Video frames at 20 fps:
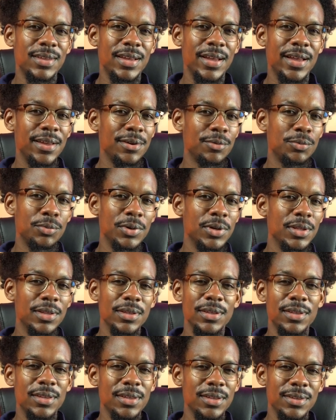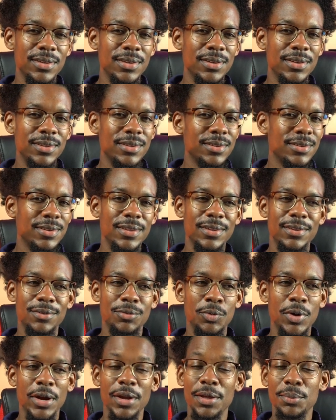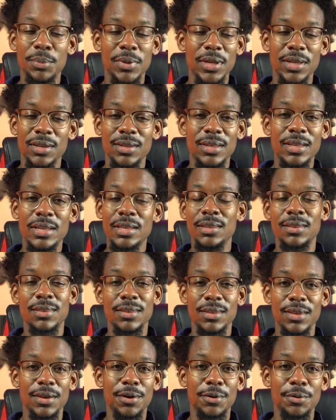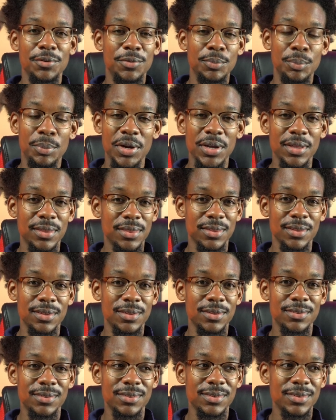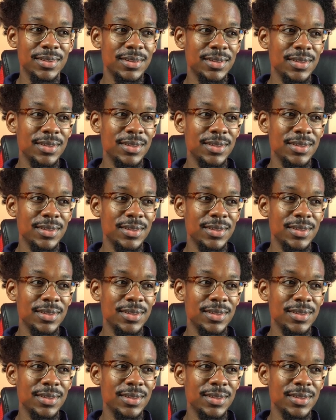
I really couldn't recommend anything else but this.